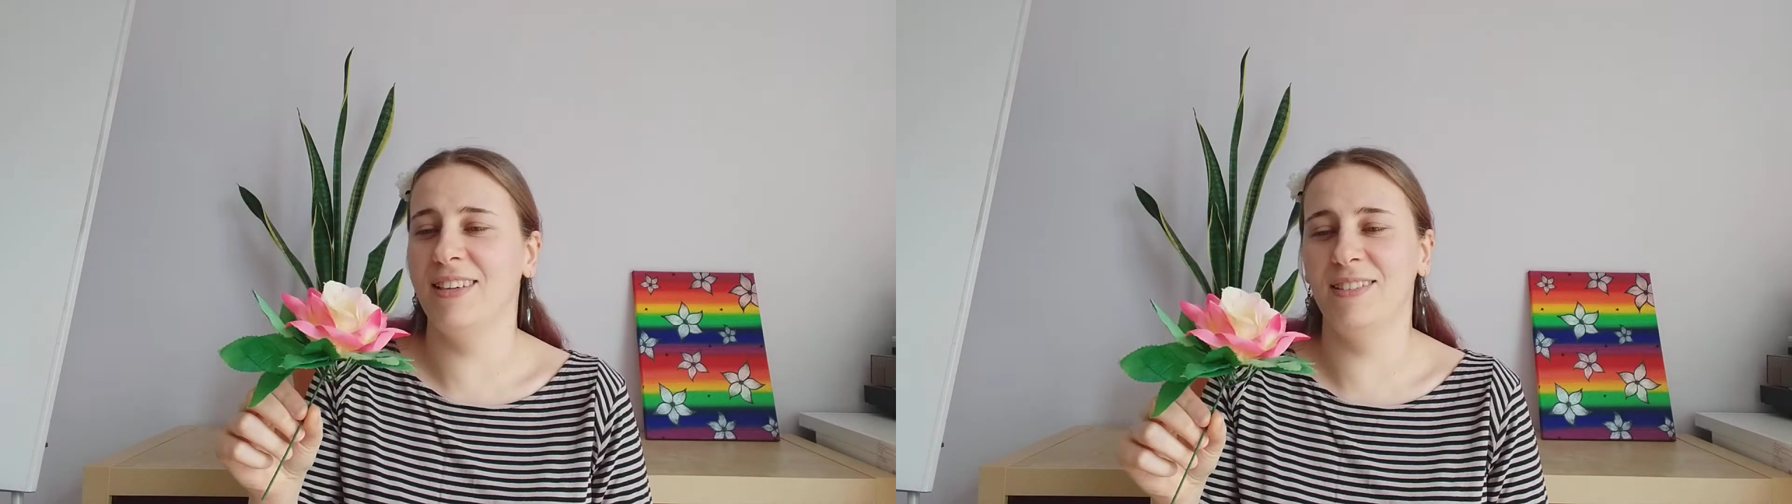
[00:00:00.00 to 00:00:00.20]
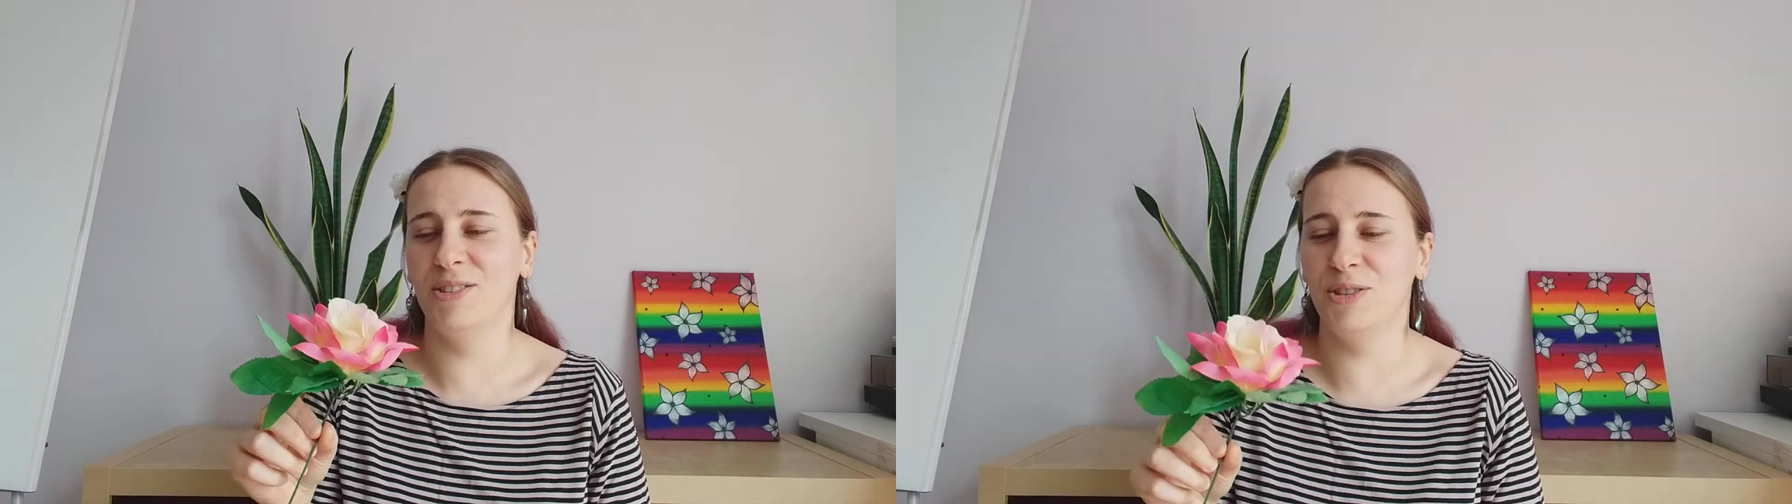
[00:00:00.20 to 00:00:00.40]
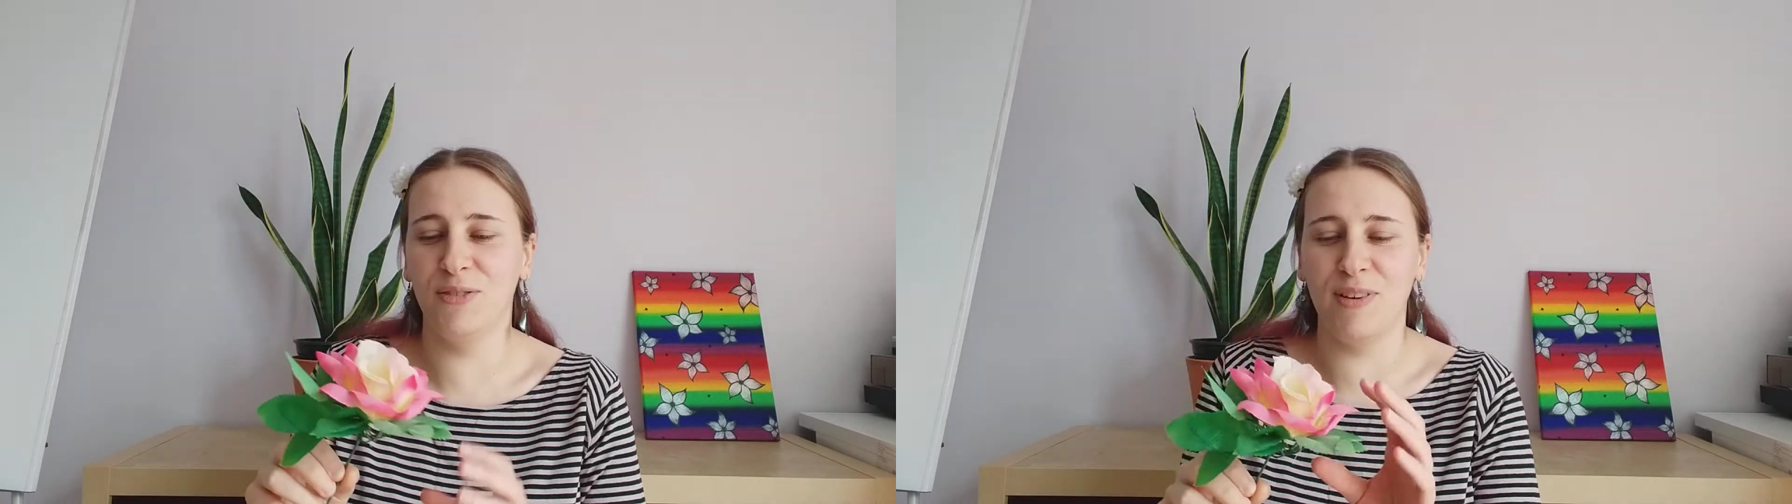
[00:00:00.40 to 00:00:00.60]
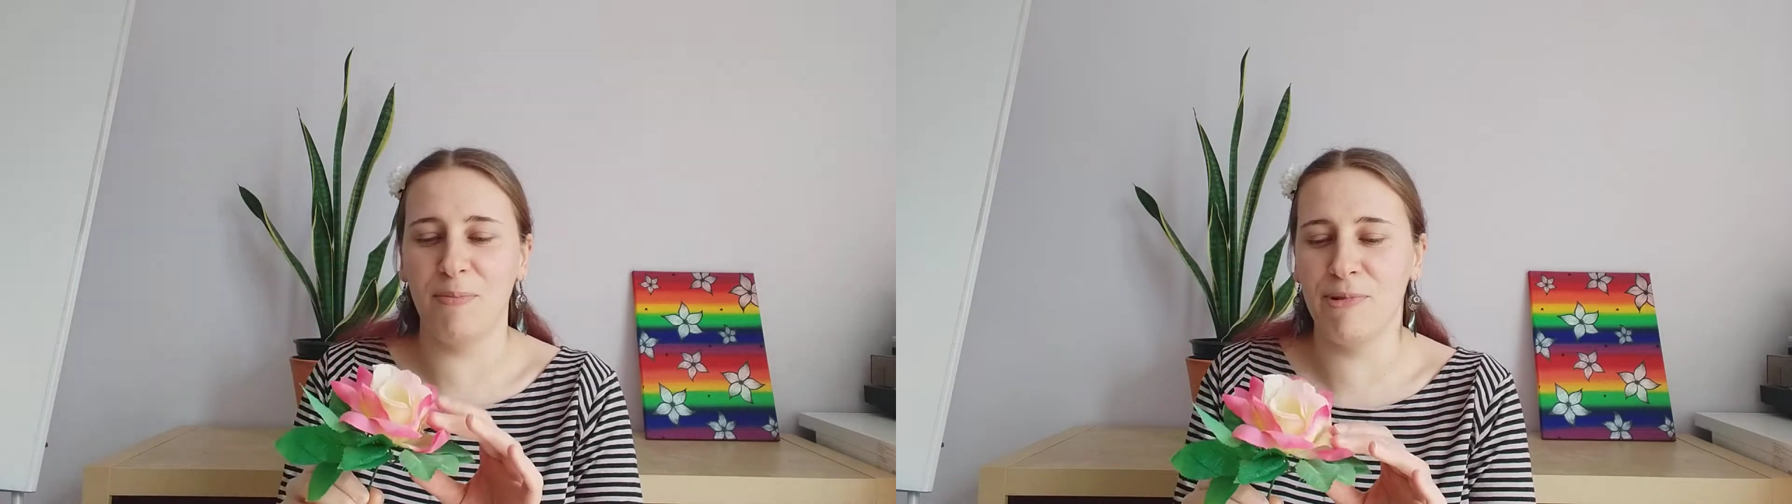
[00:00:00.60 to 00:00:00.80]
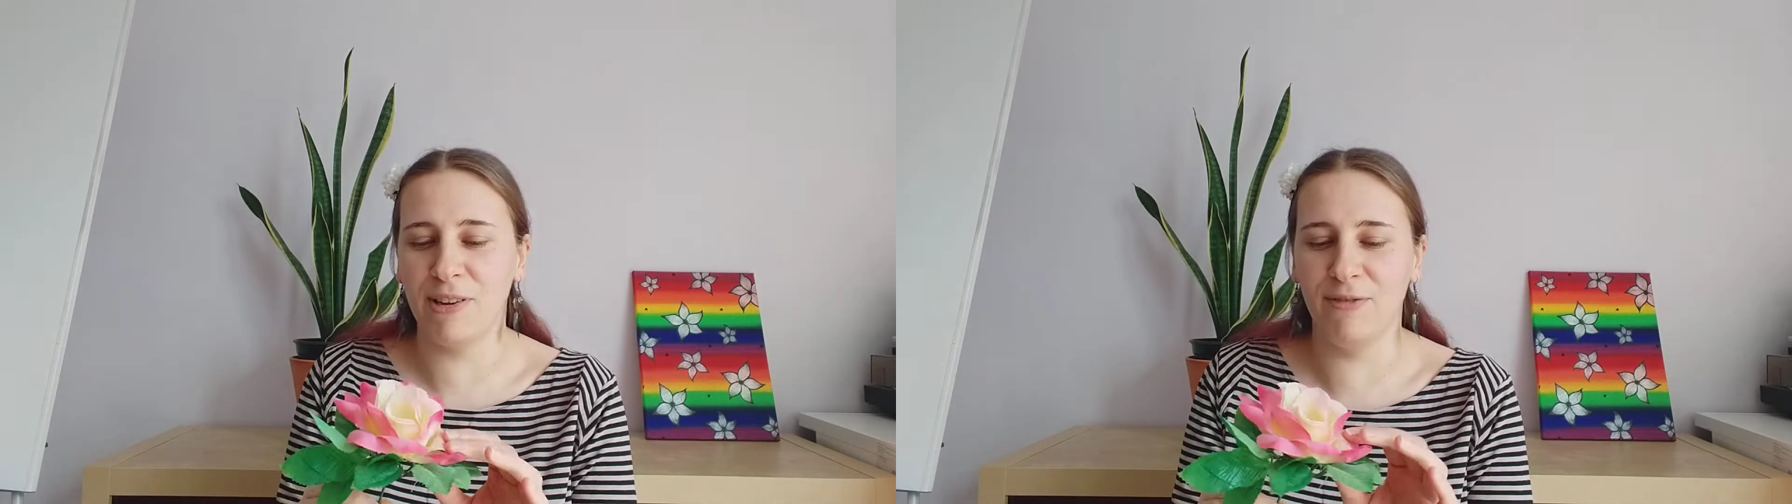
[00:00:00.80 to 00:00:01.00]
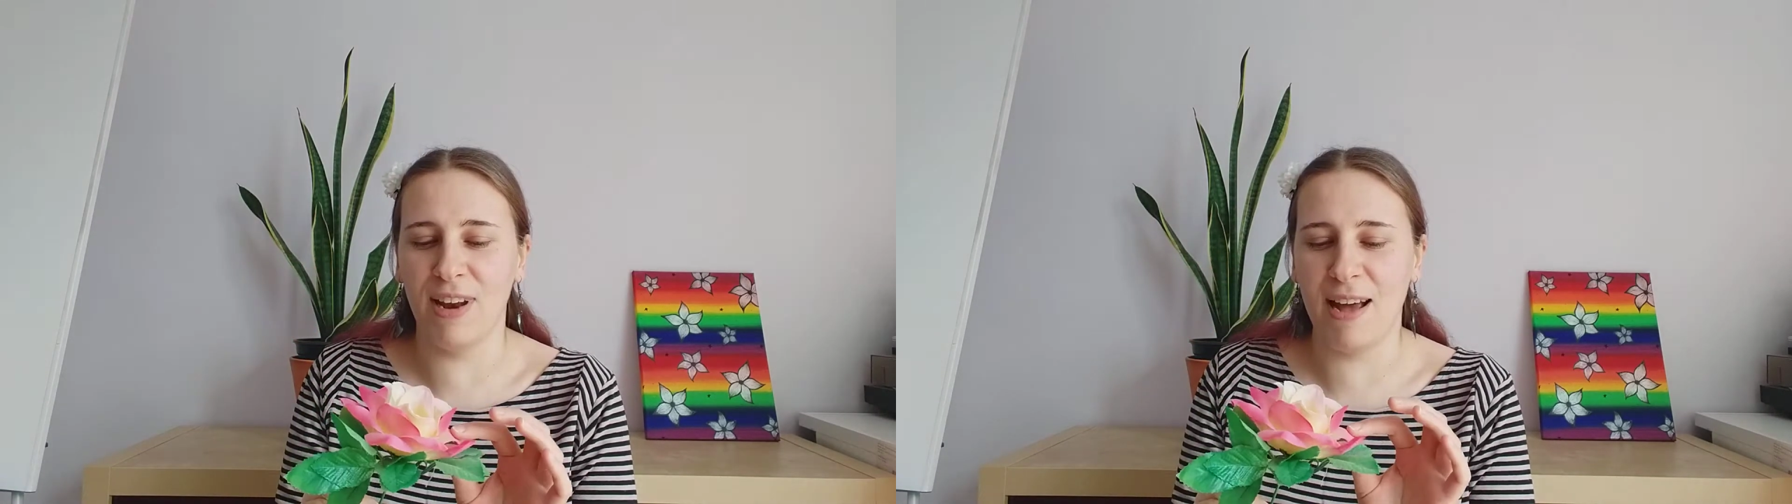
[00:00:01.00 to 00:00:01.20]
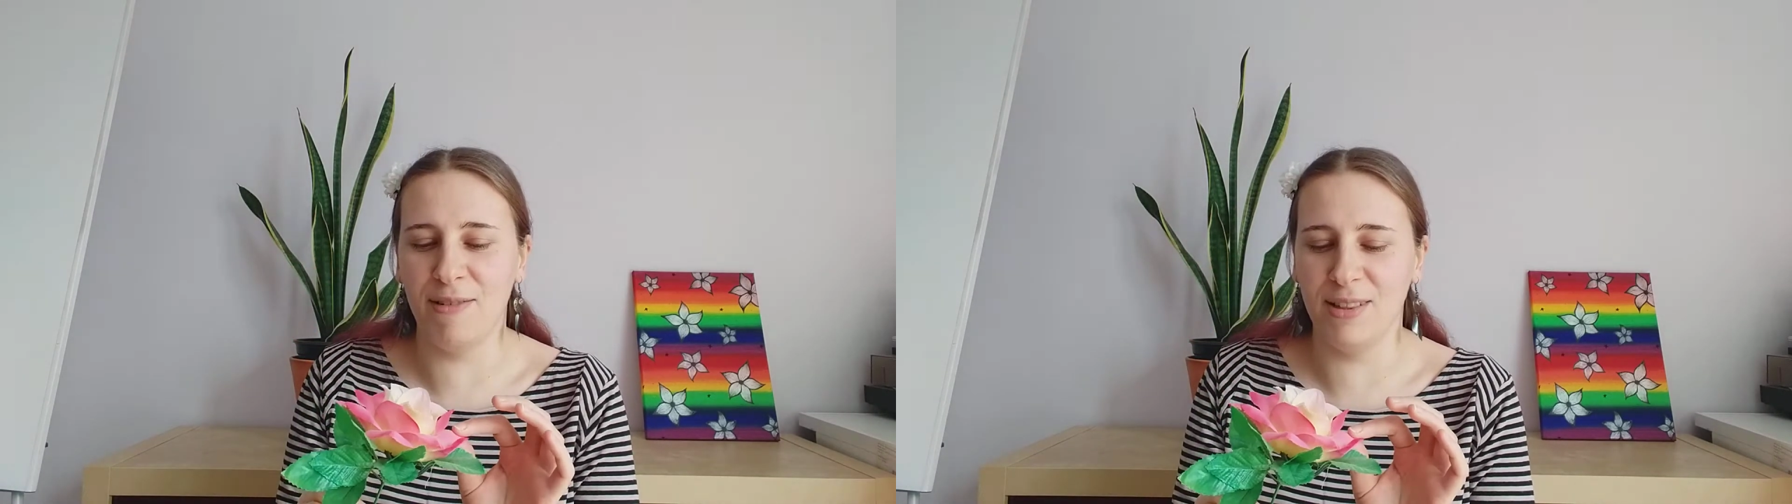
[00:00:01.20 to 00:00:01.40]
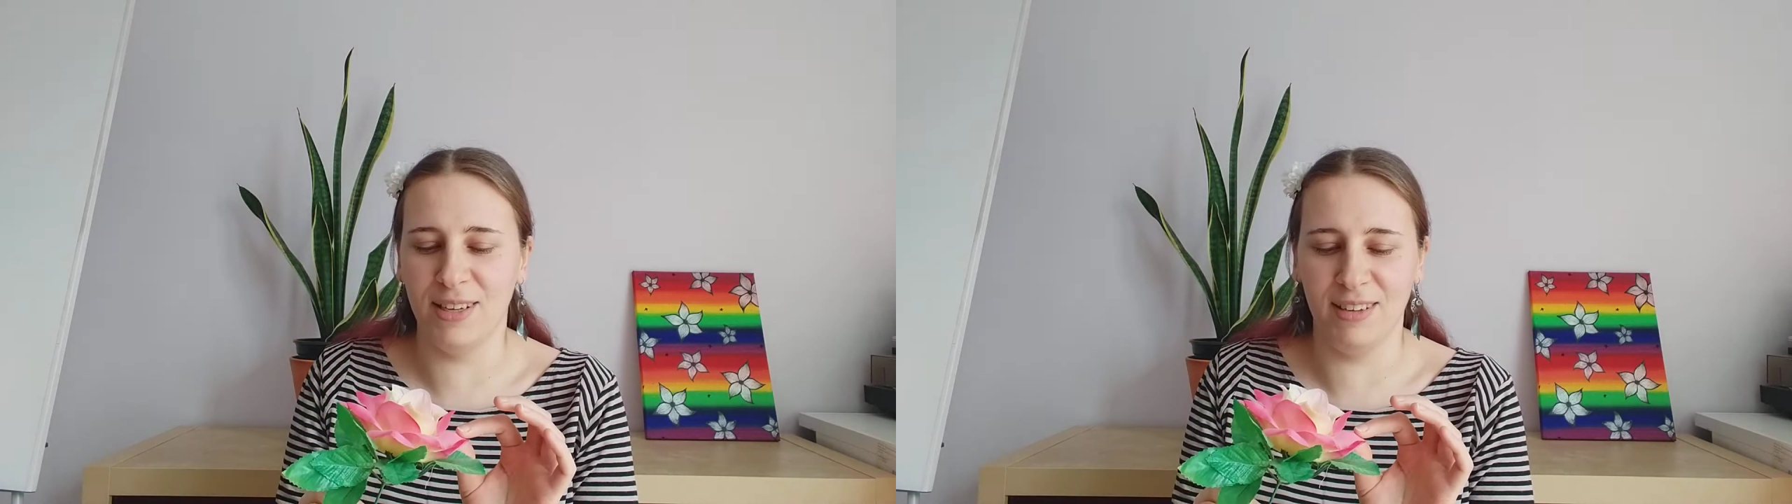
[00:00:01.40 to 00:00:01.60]
just a fabric
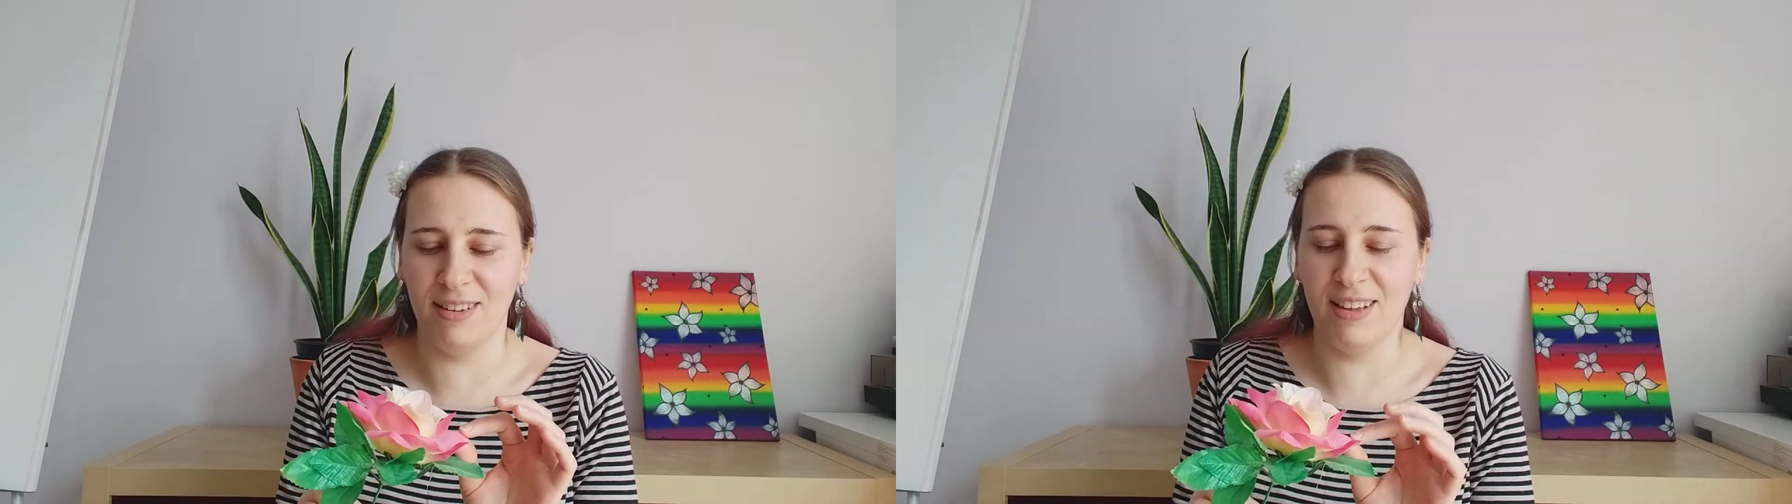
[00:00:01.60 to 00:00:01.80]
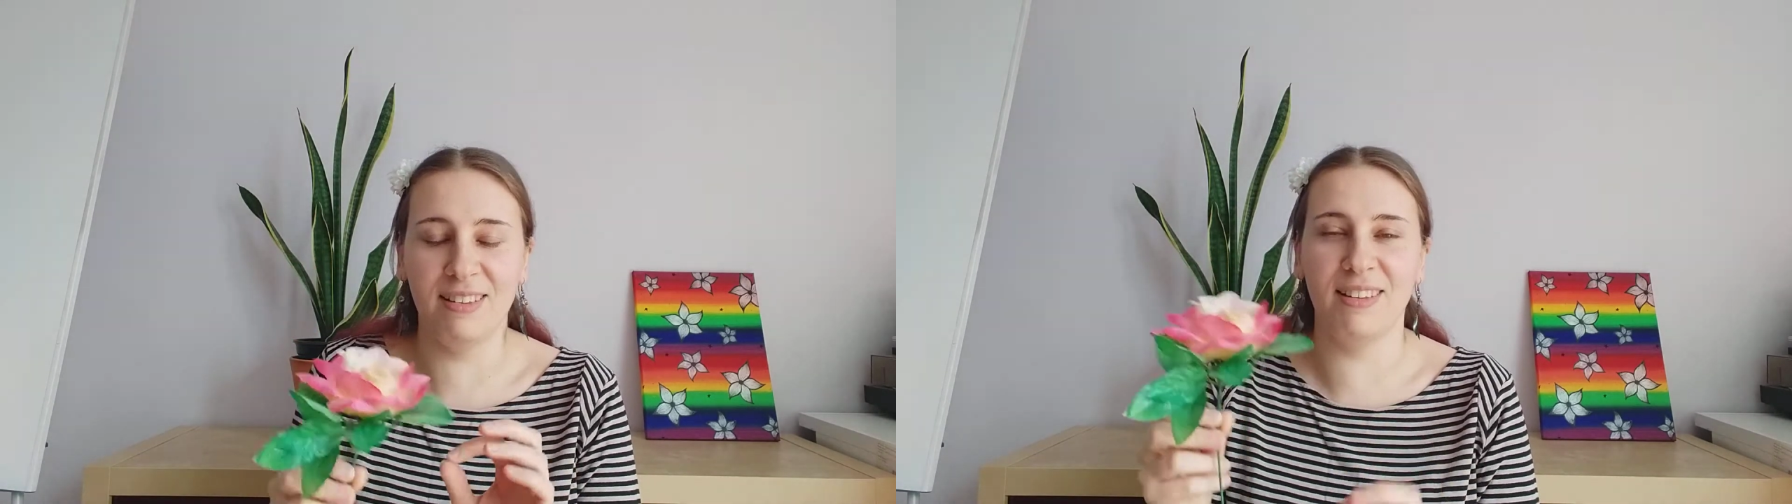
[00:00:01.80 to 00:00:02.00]
flower that